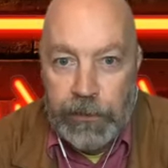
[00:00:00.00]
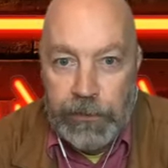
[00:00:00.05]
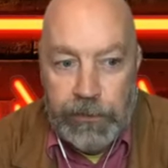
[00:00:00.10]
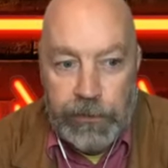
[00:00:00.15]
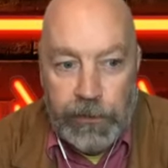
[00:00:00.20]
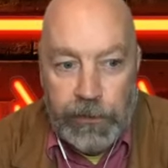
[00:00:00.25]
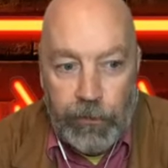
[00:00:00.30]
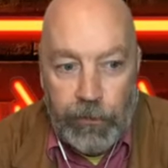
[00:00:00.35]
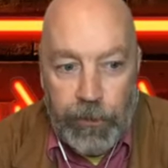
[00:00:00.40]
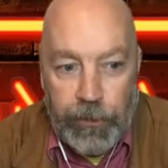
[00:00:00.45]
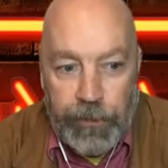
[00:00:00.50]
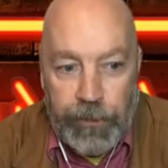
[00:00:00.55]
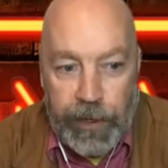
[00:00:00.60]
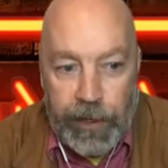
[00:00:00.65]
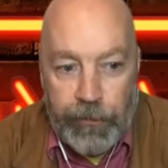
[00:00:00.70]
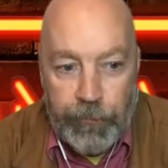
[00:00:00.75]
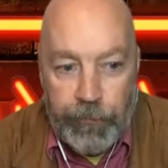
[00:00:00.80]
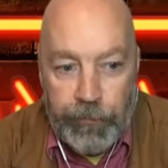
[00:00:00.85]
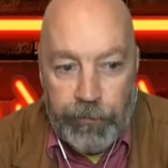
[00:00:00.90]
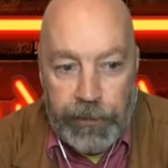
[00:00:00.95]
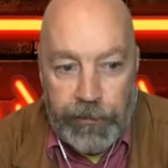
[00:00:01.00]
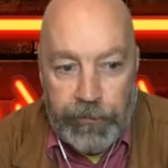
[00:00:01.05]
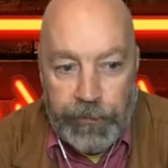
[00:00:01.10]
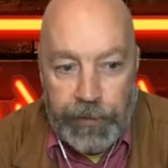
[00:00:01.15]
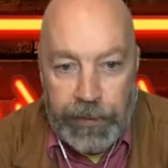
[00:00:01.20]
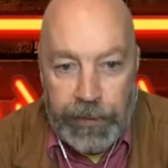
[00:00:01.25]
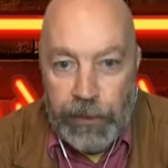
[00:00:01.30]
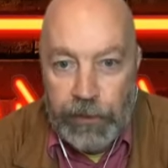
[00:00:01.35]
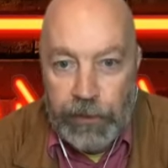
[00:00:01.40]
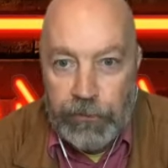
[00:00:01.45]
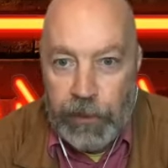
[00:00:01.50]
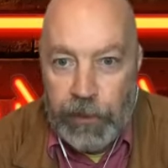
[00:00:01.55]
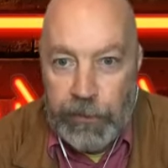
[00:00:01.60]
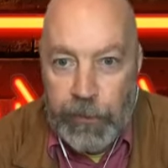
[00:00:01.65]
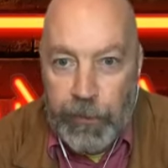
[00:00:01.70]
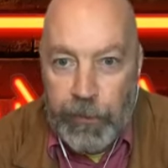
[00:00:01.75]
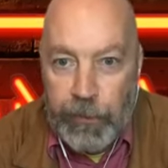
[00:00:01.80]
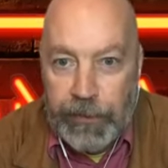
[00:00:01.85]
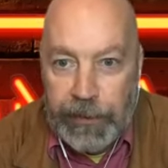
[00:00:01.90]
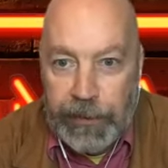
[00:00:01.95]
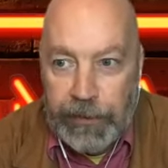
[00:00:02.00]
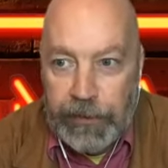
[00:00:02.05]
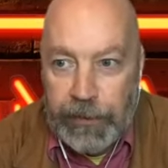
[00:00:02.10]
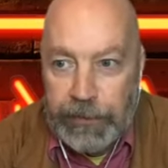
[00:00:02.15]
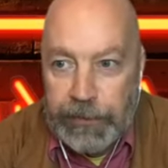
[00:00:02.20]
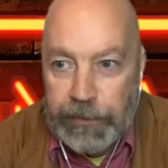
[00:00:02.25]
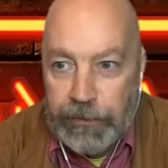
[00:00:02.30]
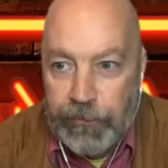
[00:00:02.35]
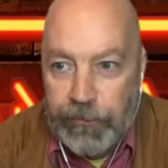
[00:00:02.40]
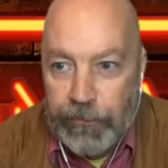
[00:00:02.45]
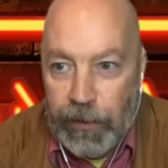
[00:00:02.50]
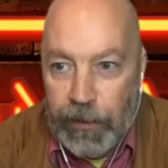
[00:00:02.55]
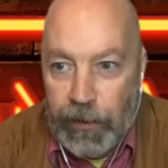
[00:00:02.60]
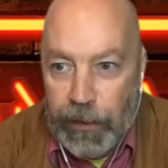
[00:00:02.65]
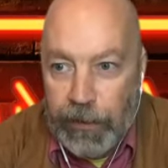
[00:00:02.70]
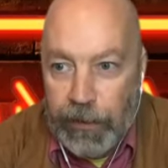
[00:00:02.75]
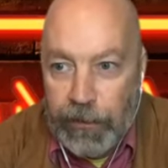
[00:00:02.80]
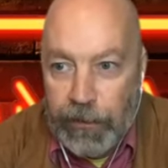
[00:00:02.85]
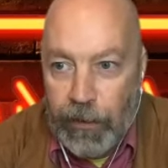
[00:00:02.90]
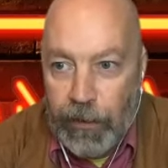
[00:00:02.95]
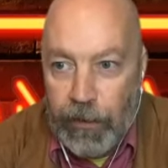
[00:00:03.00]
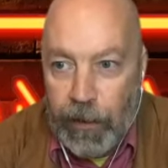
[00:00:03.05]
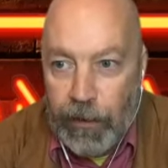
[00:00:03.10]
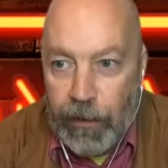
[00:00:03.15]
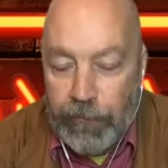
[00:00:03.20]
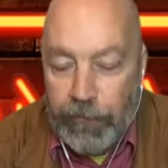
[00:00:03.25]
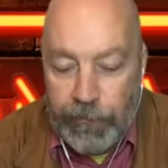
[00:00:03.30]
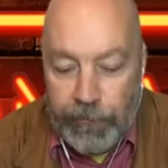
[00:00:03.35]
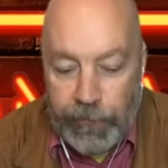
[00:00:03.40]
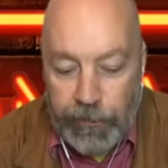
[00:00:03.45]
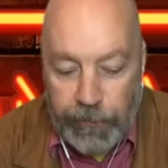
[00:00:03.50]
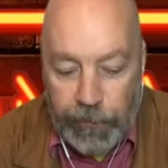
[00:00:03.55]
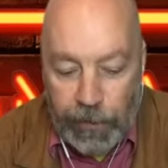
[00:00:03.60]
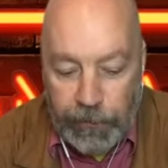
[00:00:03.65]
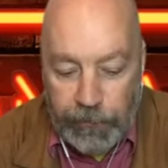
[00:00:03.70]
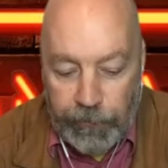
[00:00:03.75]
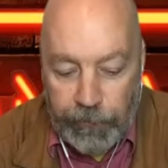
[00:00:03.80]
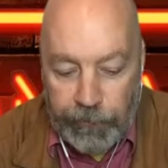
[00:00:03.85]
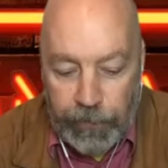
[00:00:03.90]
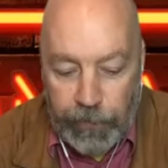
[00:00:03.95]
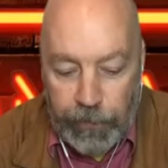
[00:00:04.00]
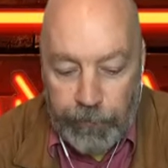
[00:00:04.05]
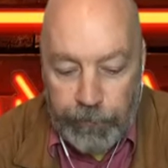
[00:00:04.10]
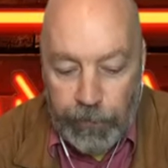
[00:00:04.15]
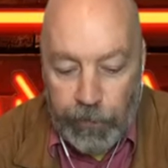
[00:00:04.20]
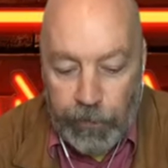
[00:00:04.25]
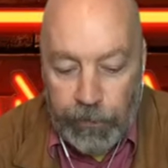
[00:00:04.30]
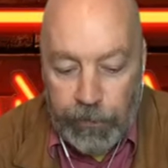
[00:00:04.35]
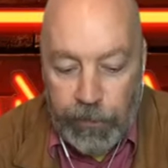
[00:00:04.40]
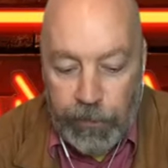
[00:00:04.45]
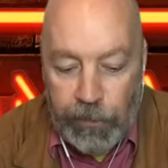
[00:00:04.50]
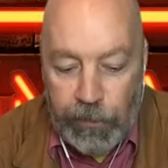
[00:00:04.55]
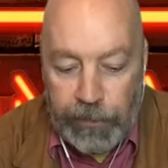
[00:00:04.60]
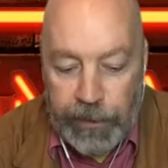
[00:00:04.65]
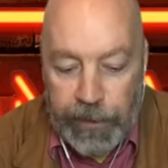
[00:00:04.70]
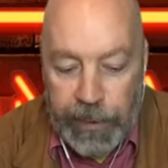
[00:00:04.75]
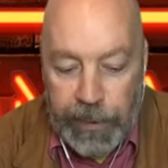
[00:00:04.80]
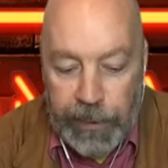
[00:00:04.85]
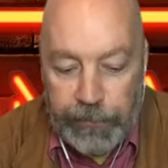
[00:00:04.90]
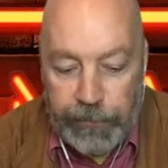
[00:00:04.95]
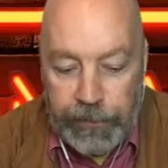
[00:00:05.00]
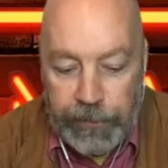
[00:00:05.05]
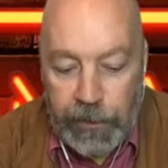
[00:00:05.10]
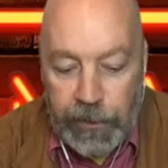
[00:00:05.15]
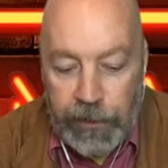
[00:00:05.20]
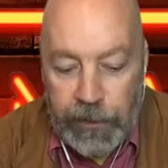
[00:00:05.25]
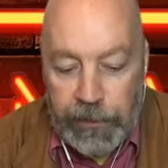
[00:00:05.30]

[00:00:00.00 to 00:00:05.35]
So, with that brief intro, let me bring in Stefaan uh, Vervaet from Protocol Labs.